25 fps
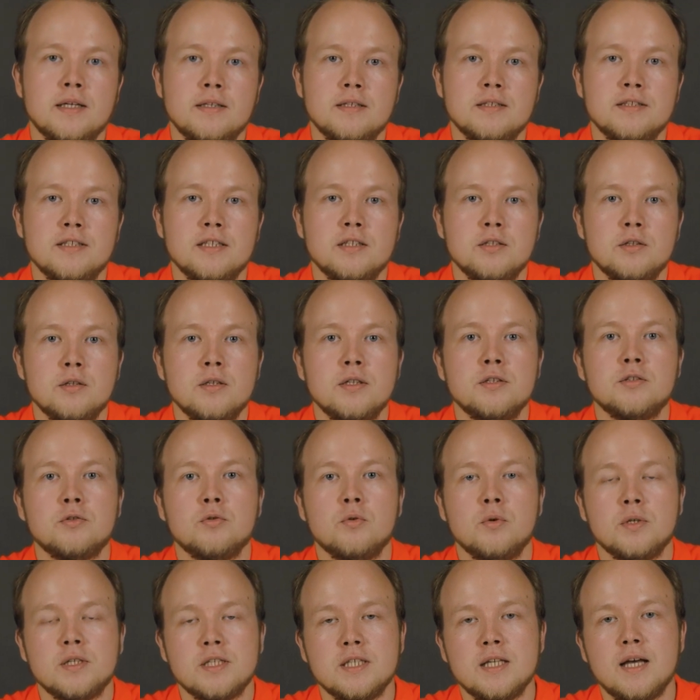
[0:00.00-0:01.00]
and the
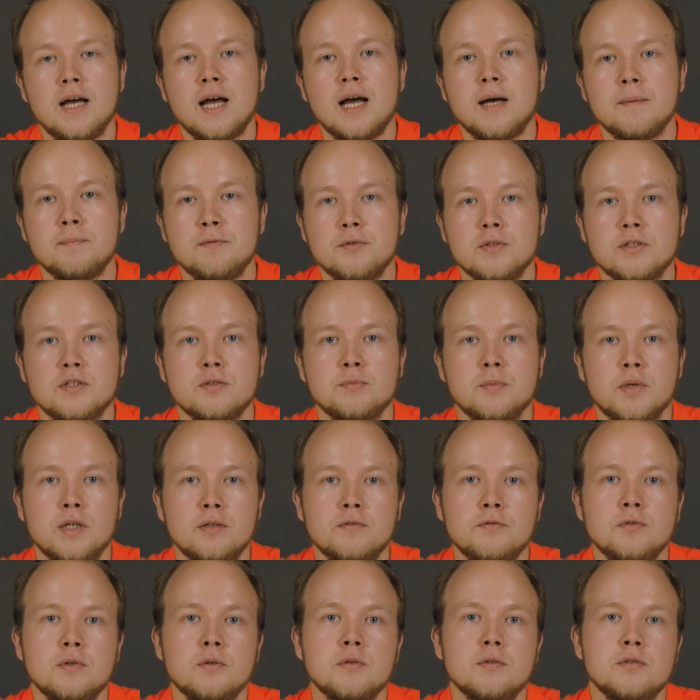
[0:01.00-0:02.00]
Sigur app for
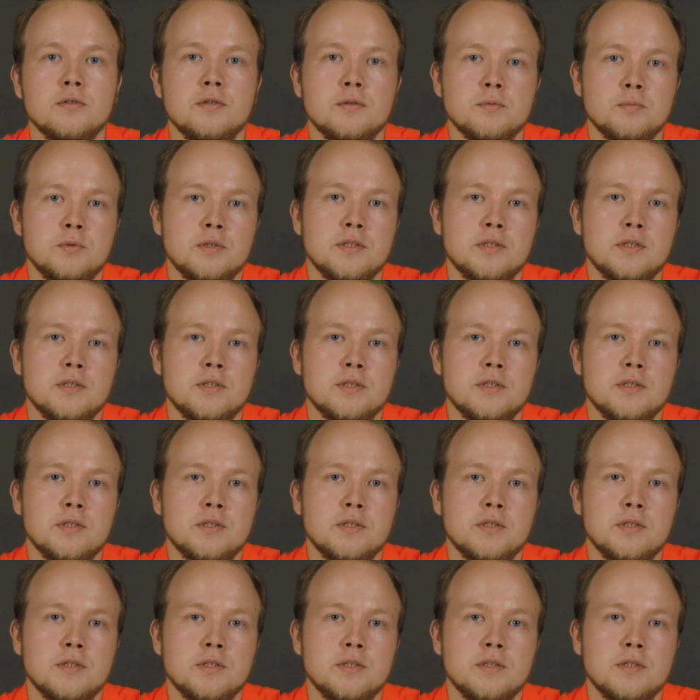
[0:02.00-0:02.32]
smartphones